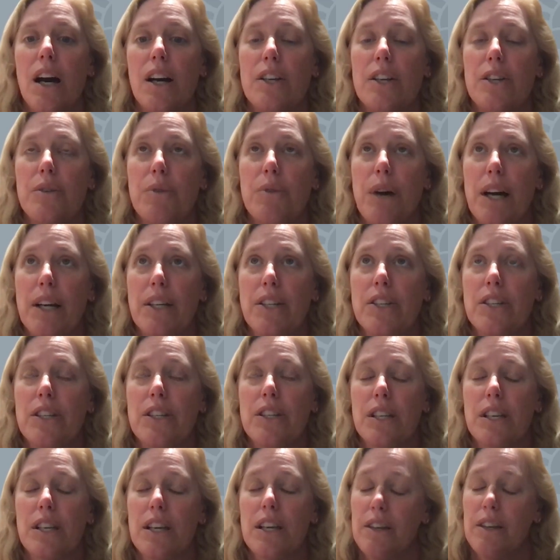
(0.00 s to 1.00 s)
you
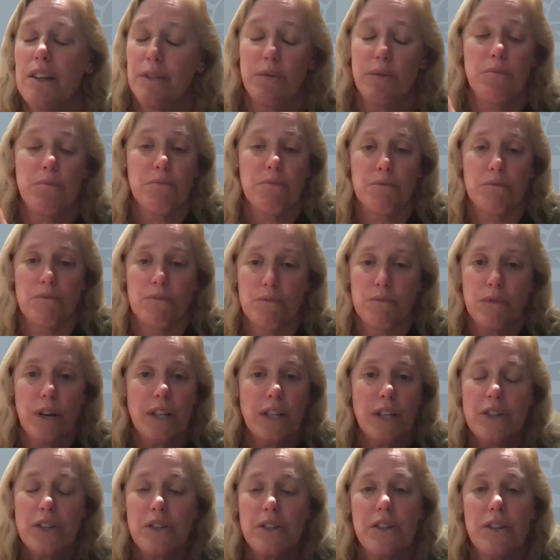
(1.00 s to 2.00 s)
actually, if you
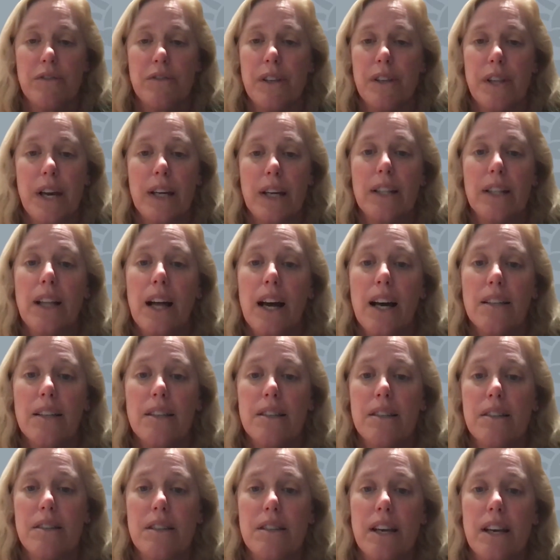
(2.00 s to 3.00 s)
register for that class
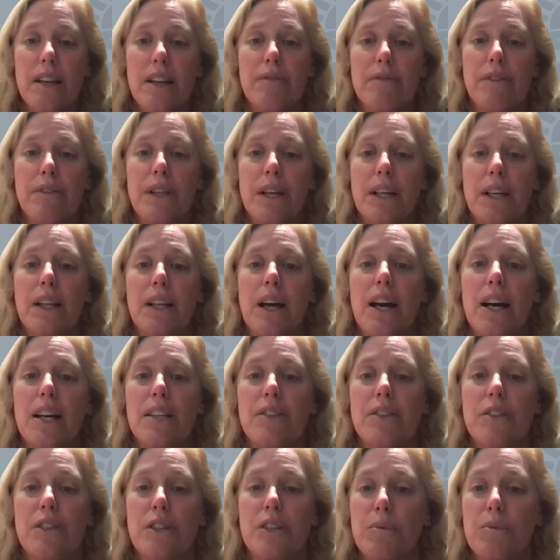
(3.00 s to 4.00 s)
and sign up for that
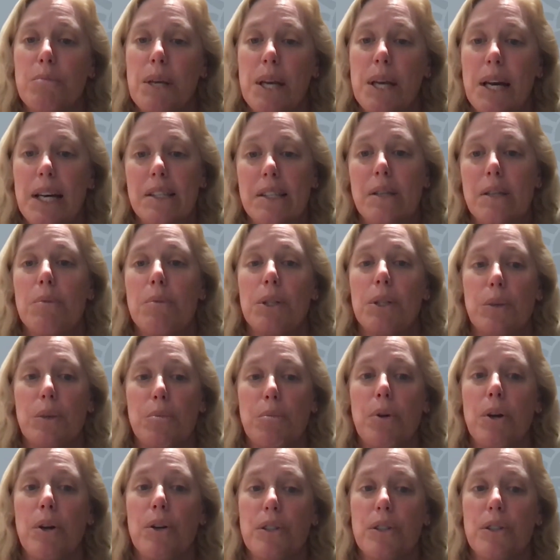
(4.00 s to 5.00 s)
class, you'll be asked to build a
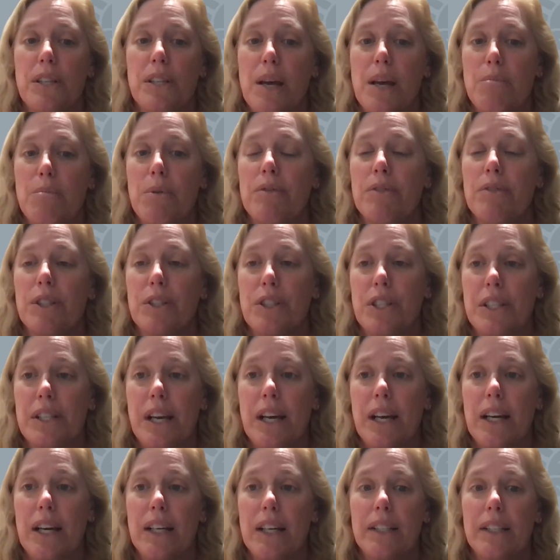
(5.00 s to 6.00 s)
prototype of your
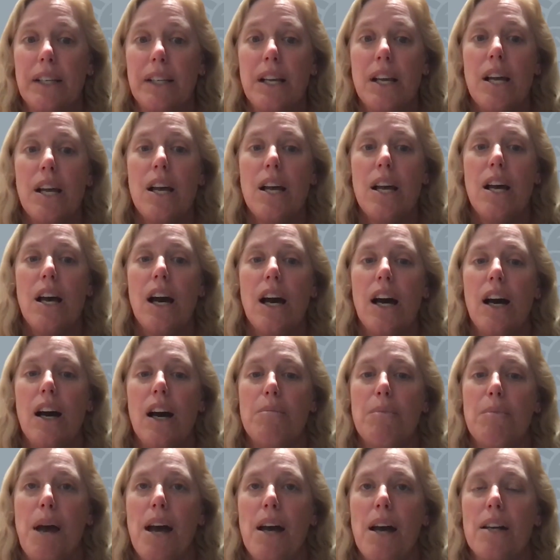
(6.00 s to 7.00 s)
design.
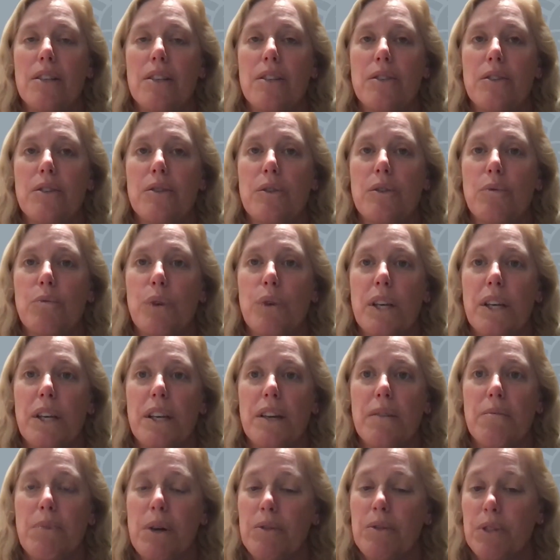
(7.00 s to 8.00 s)
And we
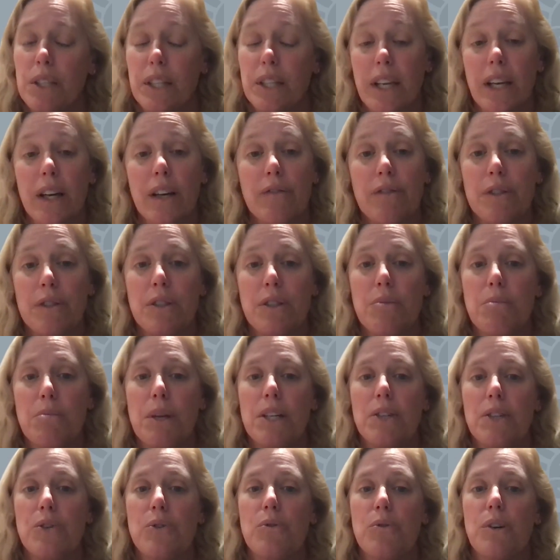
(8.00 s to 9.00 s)
have been really careful to
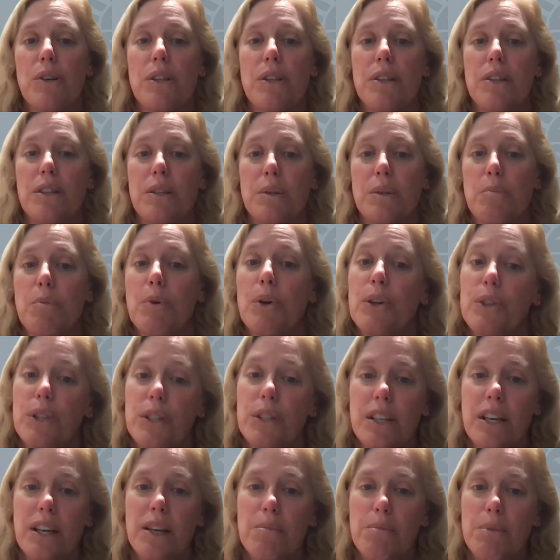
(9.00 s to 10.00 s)
make sure that this
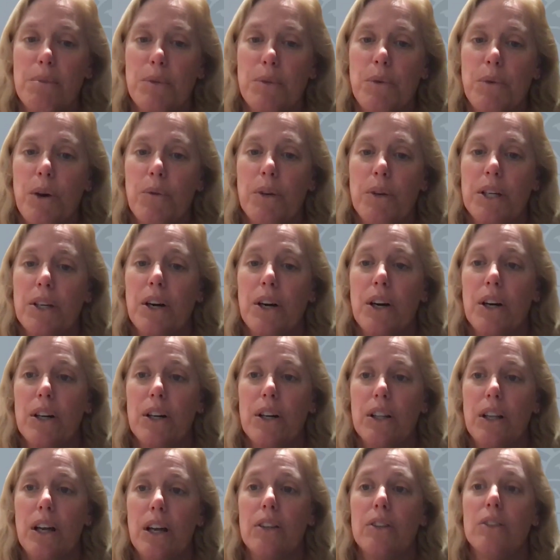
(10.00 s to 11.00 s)
prototype is what we
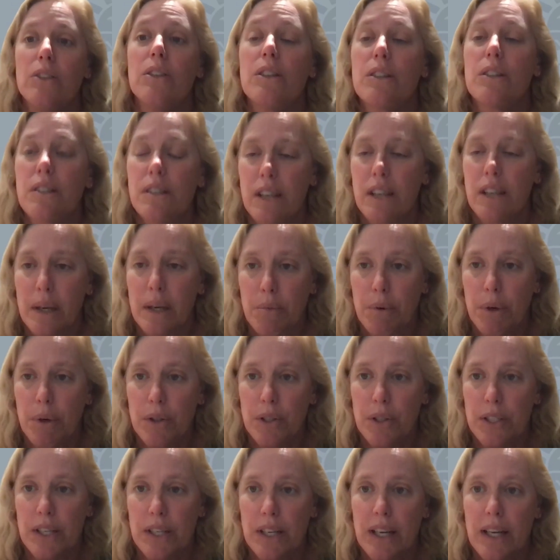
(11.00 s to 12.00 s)
call a looks like
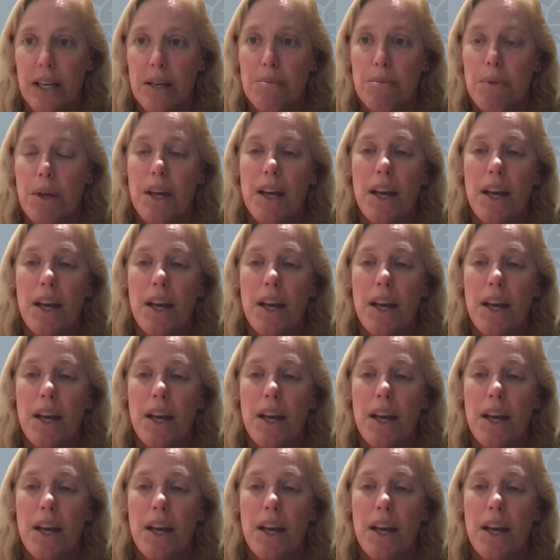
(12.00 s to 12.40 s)
prototype,